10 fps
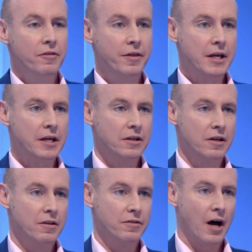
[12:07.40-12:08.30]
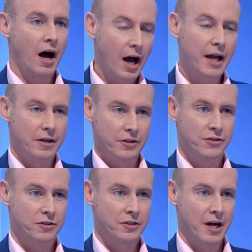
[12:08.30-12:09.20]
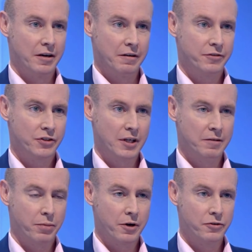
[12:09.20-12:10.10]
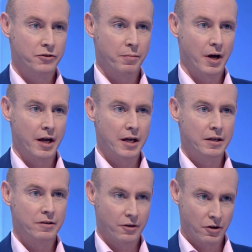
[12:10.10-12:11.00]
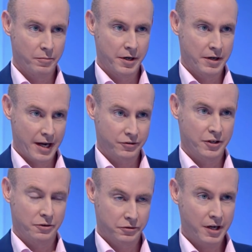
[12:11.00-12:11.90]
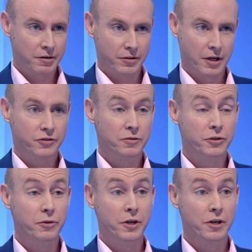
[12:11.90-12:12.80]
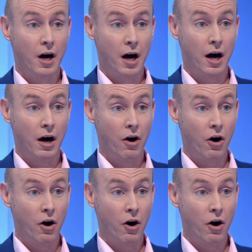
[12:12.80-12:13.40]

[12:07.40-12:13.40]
The highest tariffs imposed by the common external tariff, the customs union, are